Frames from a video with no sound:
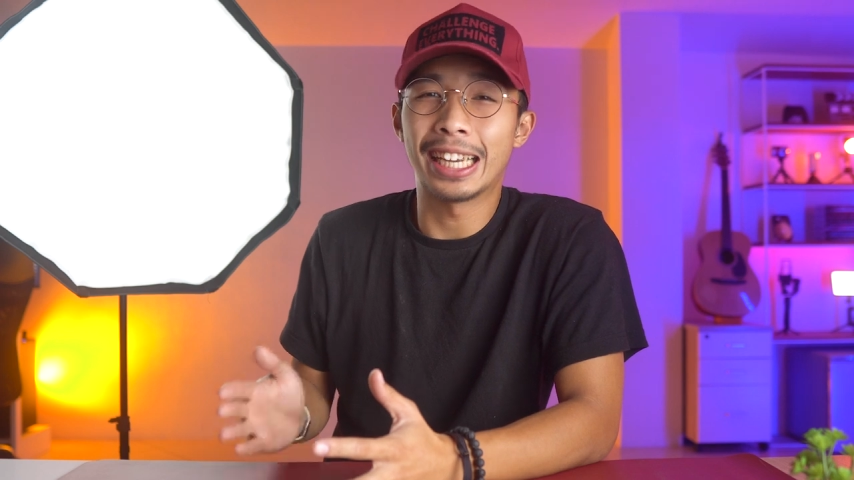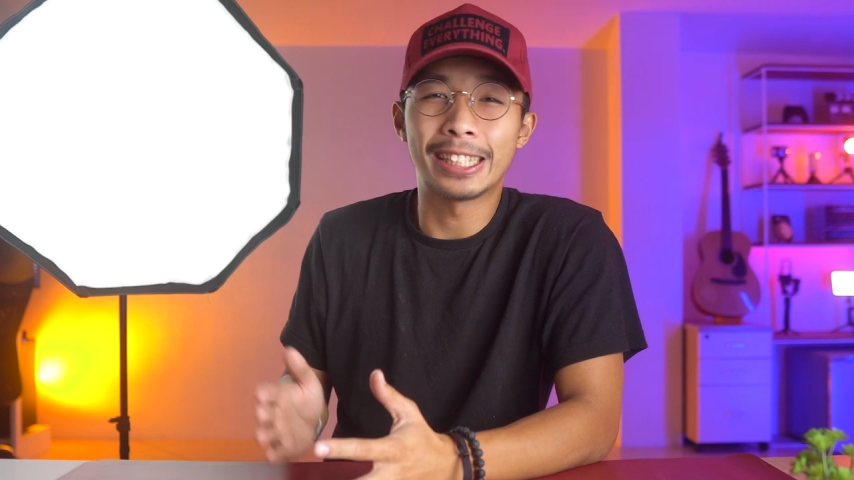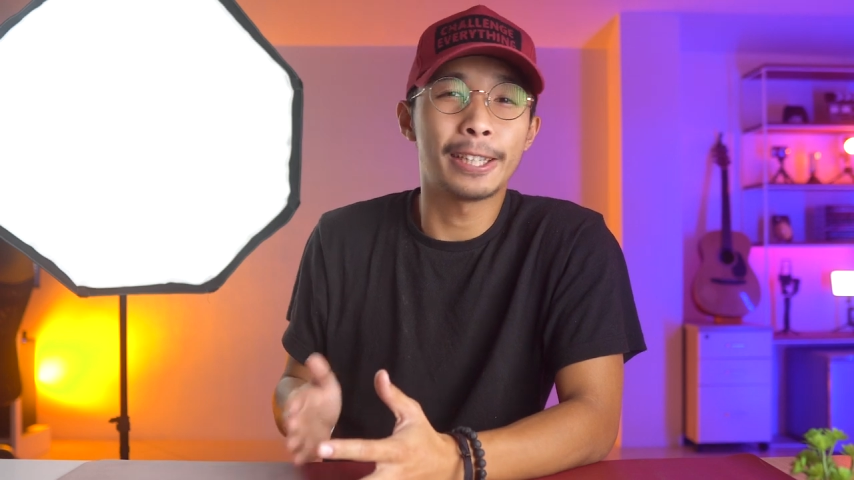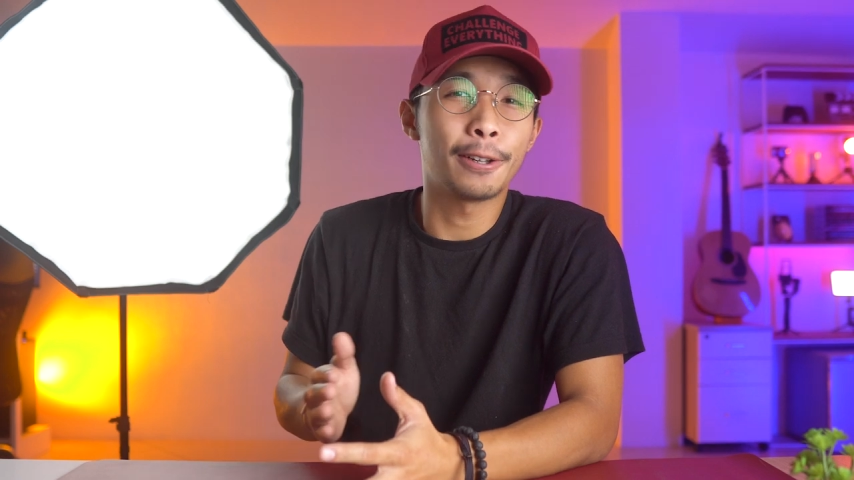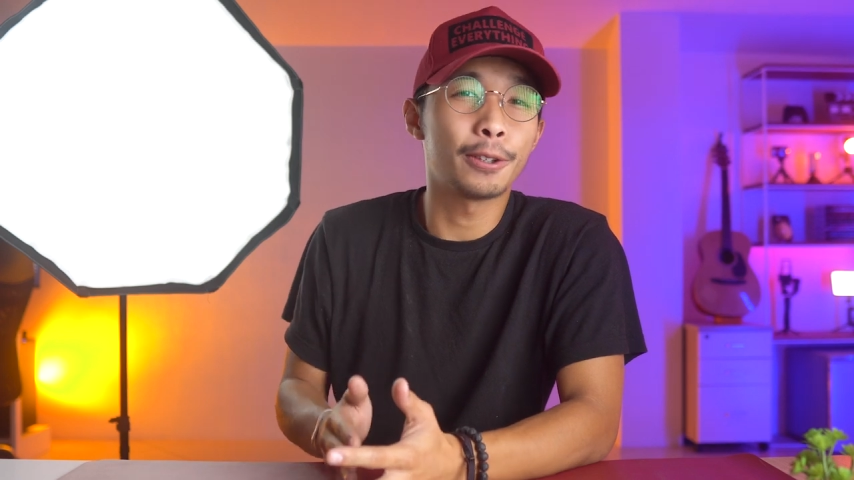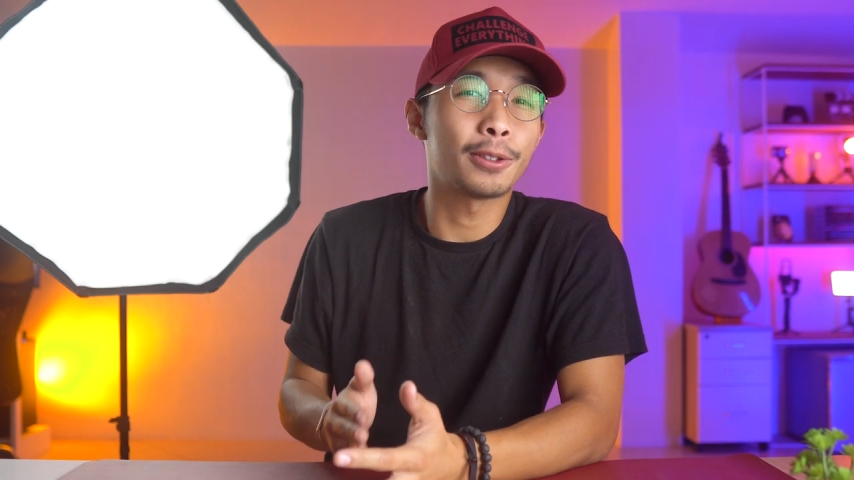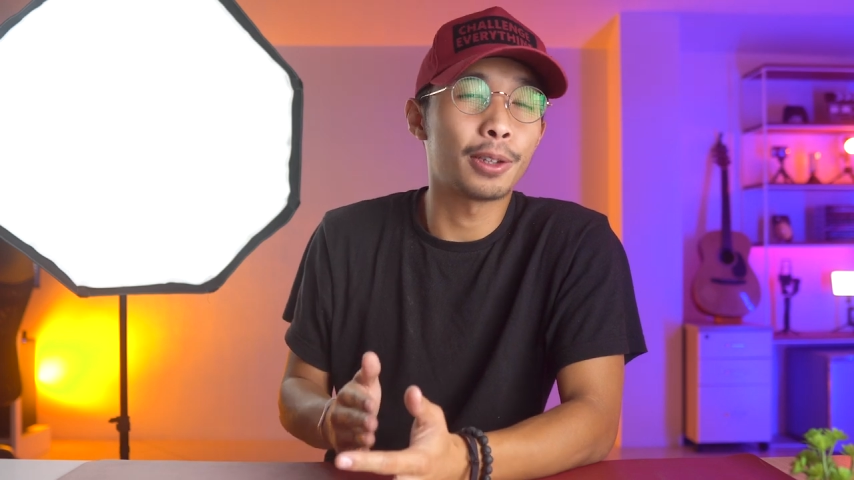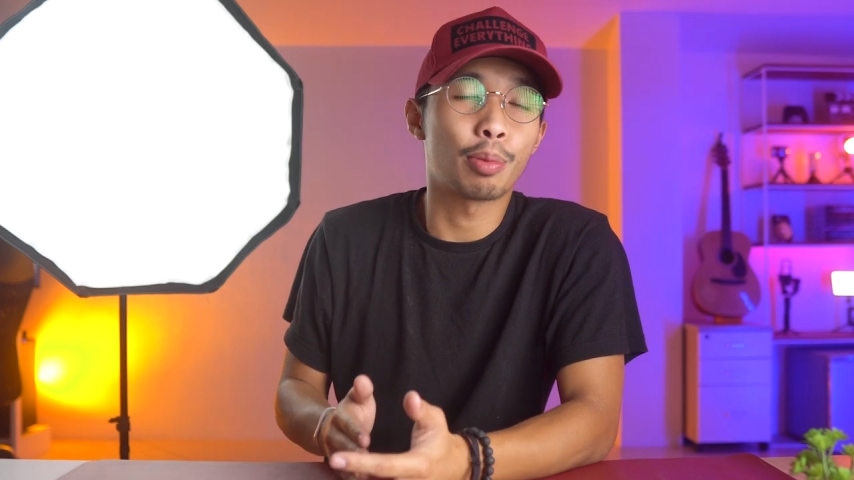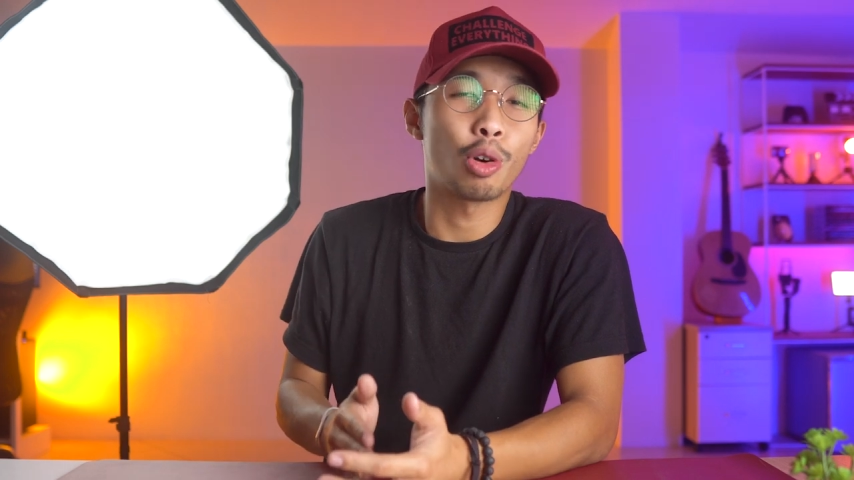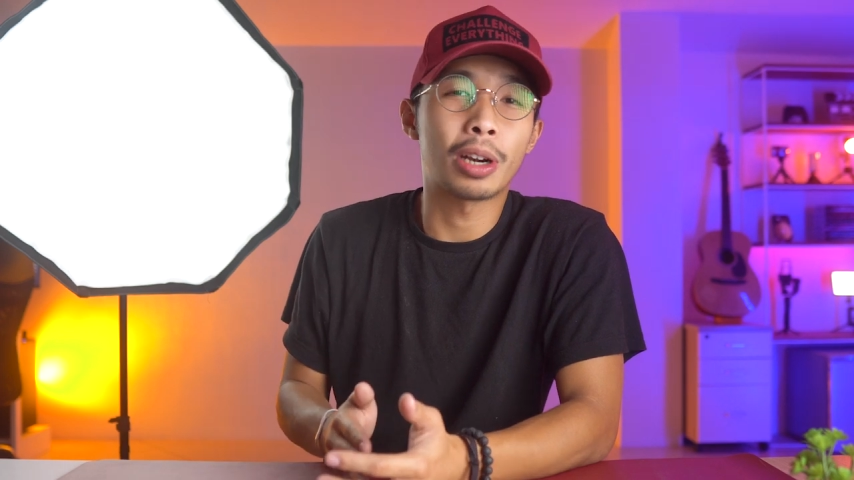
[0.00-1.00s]
I still use
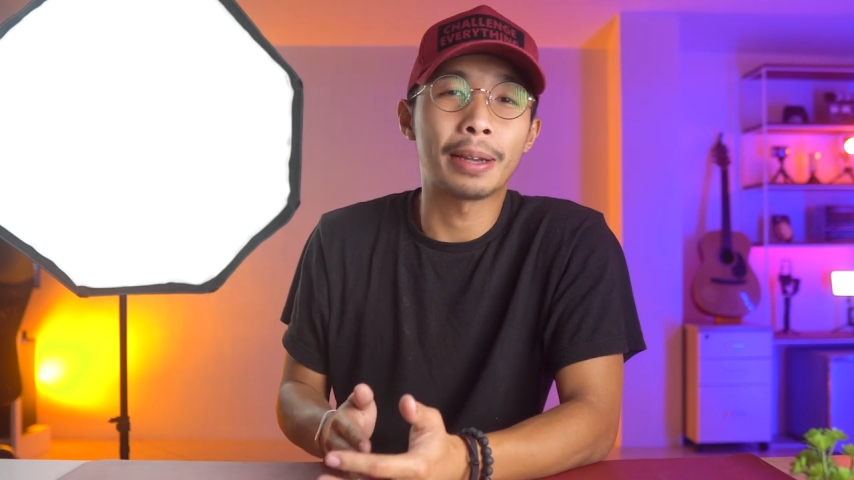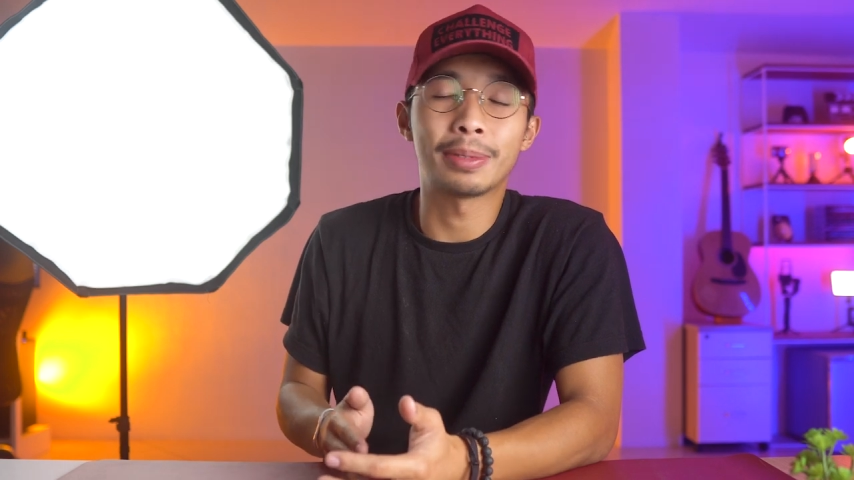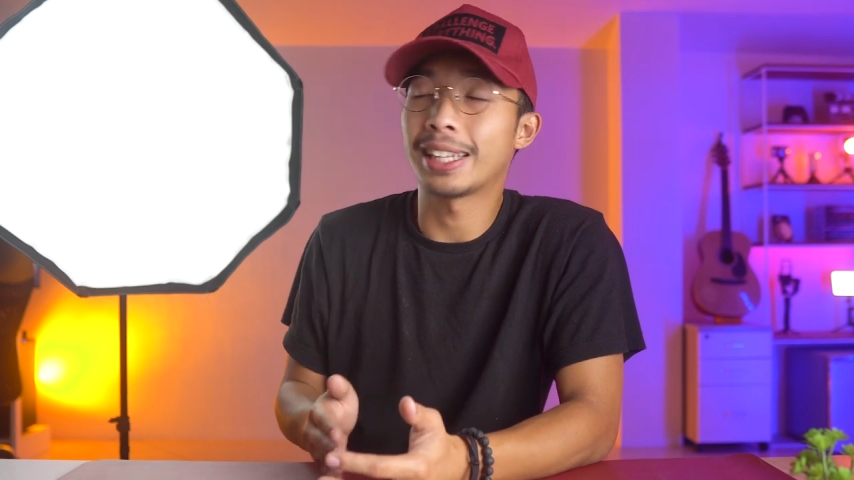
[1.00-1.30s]
the programs